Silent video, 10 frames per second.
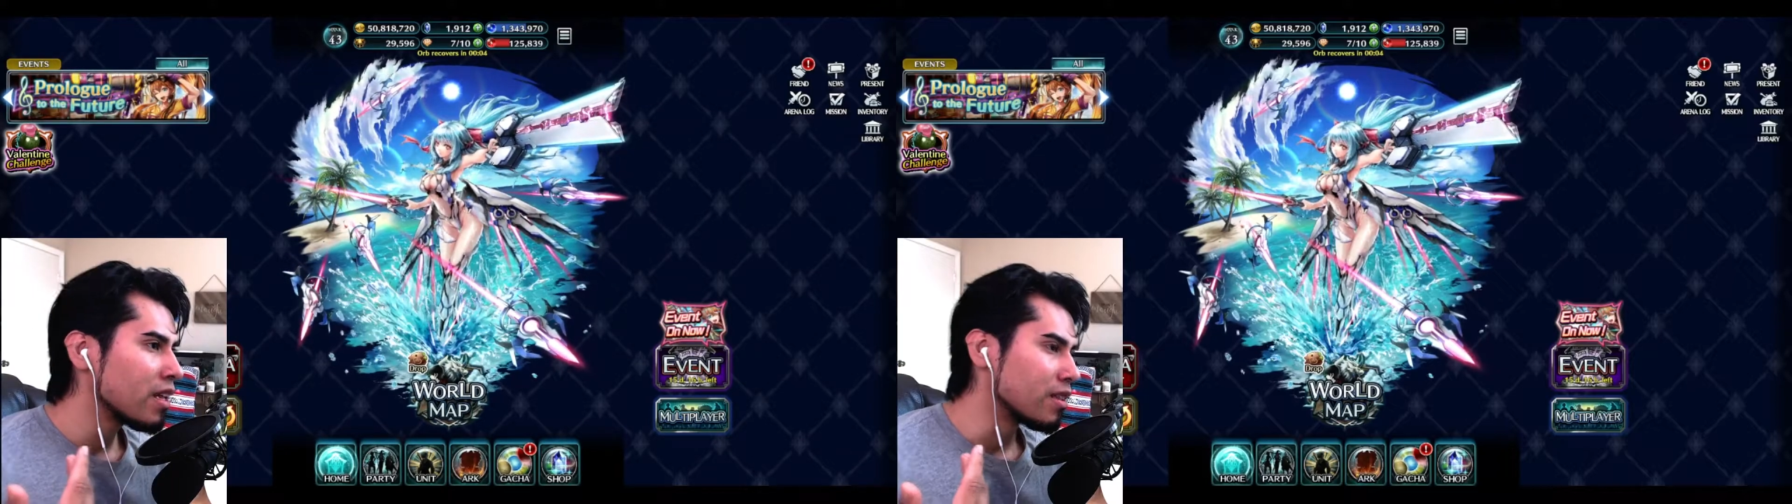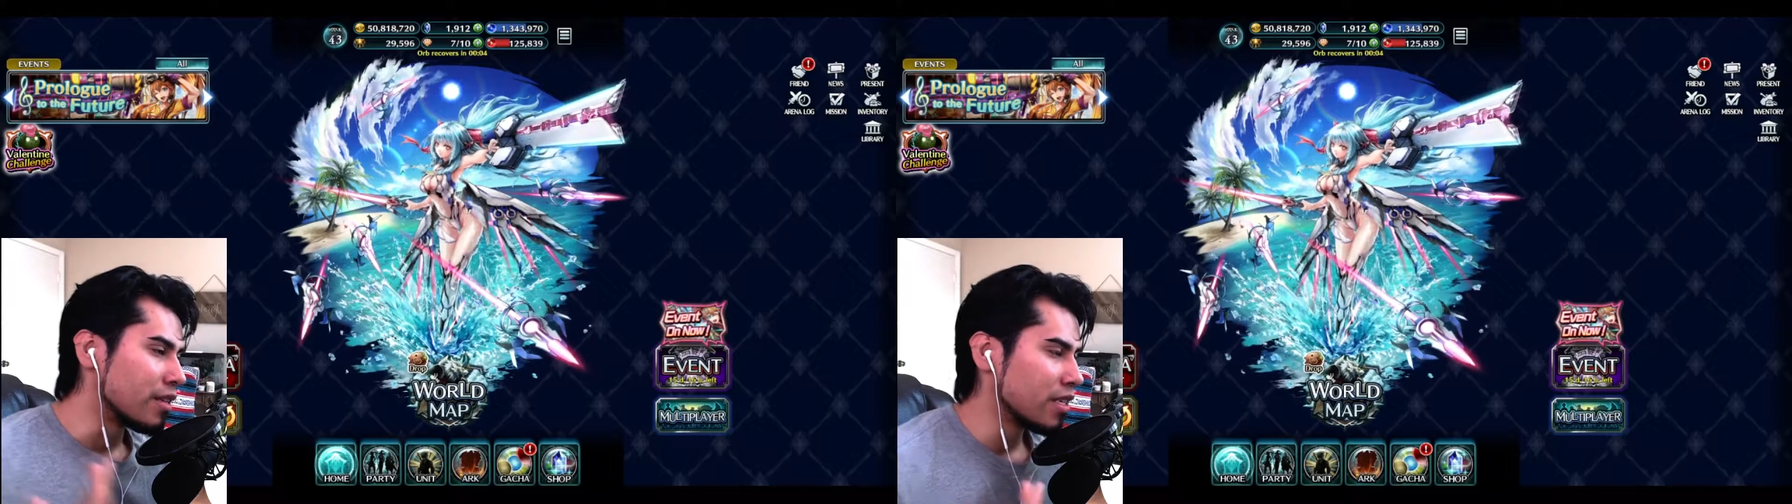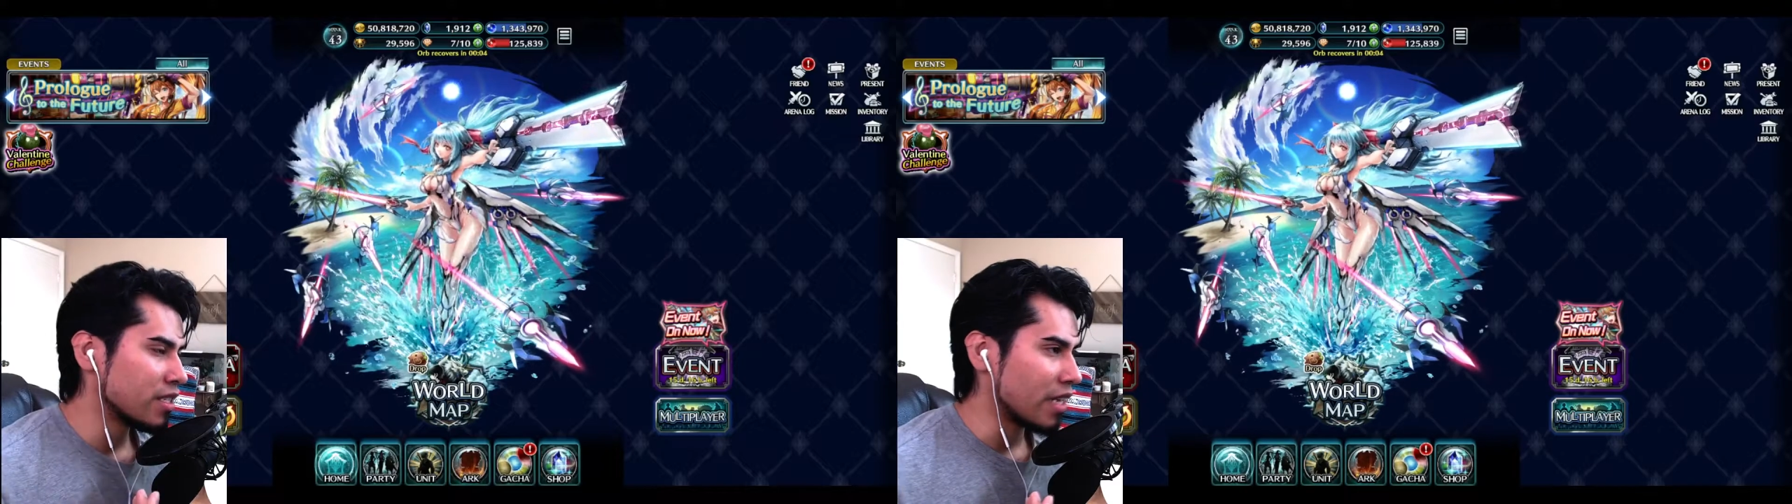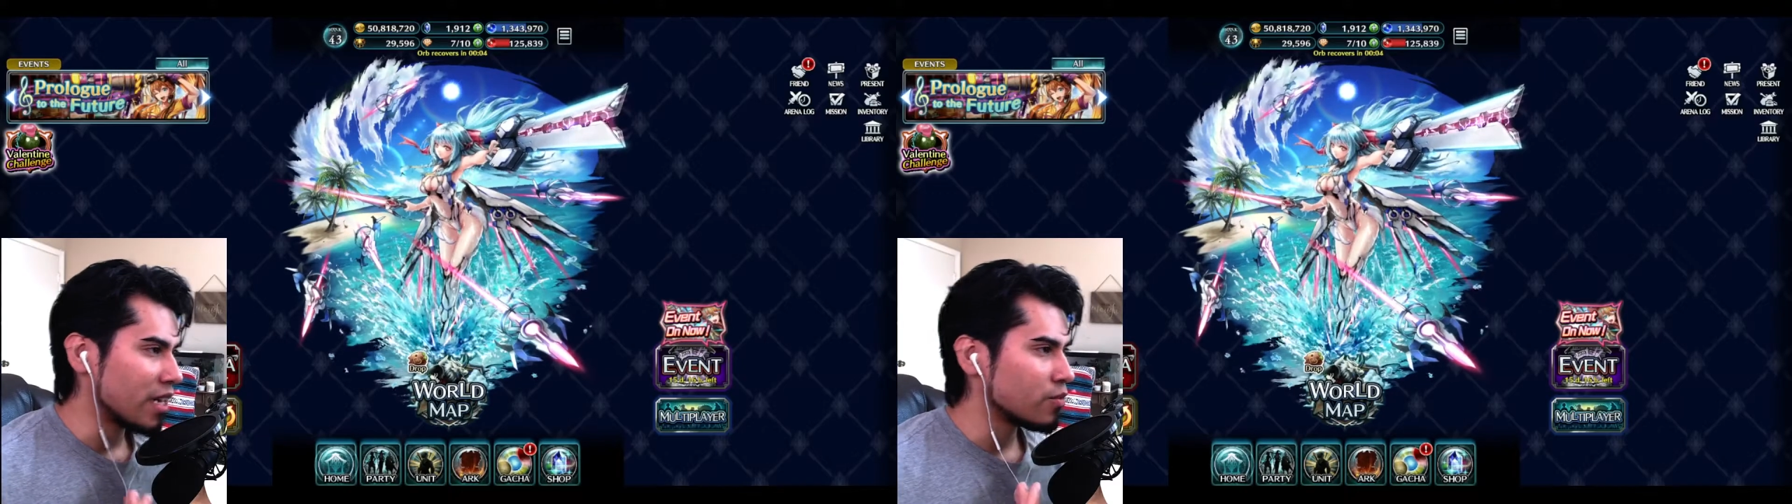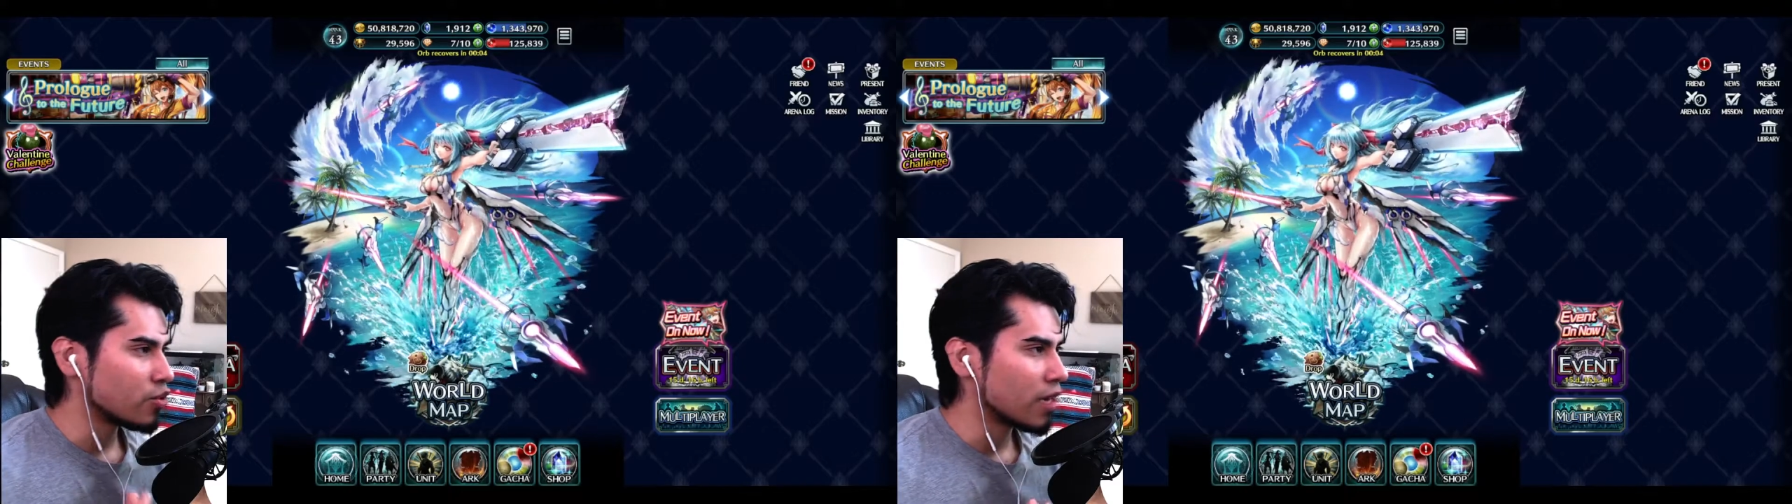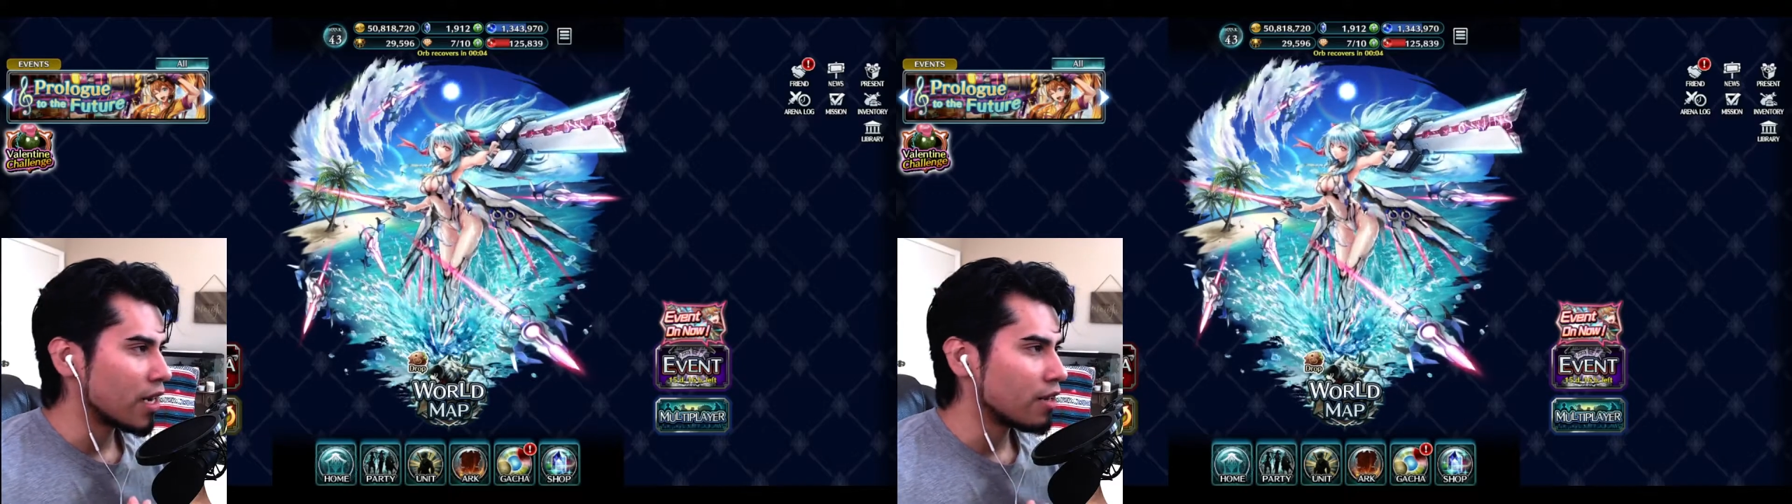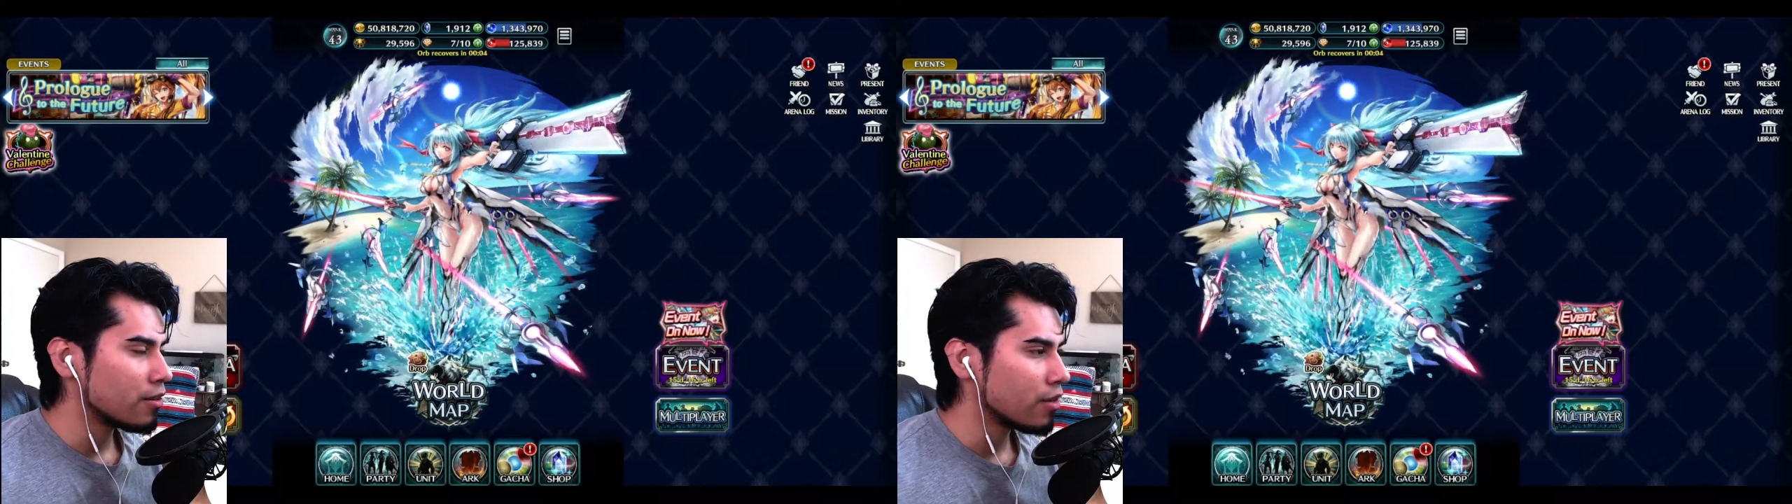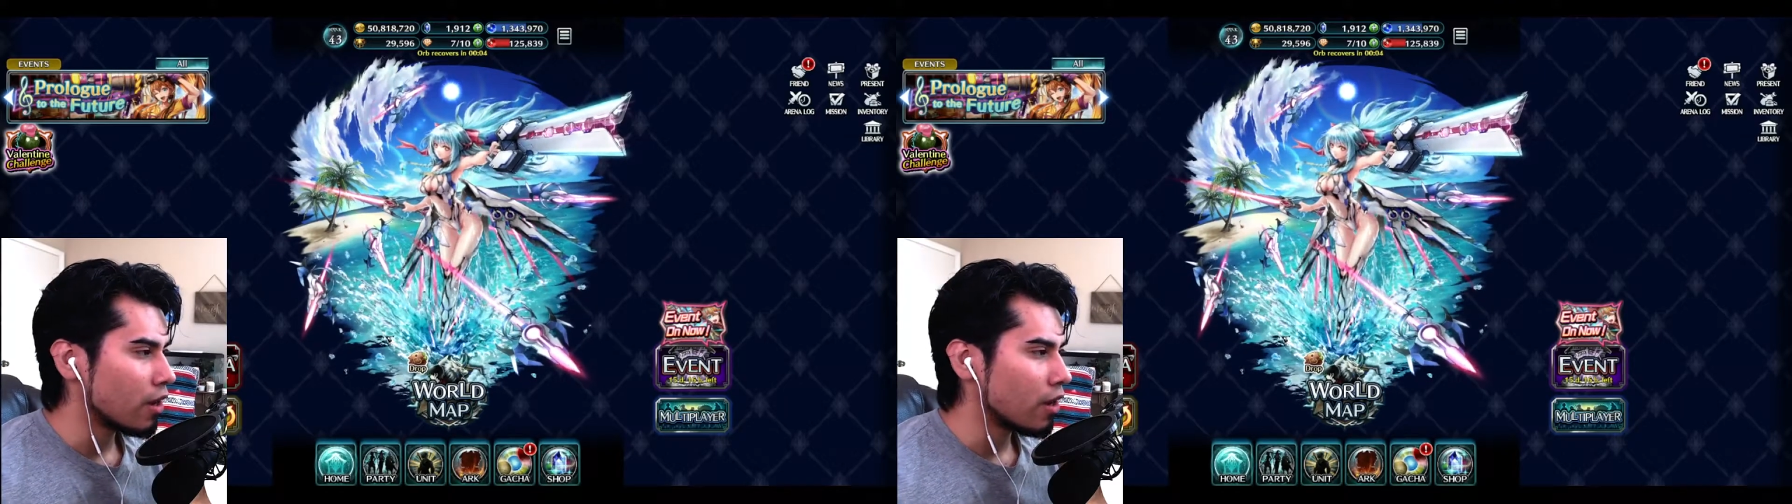this time trial,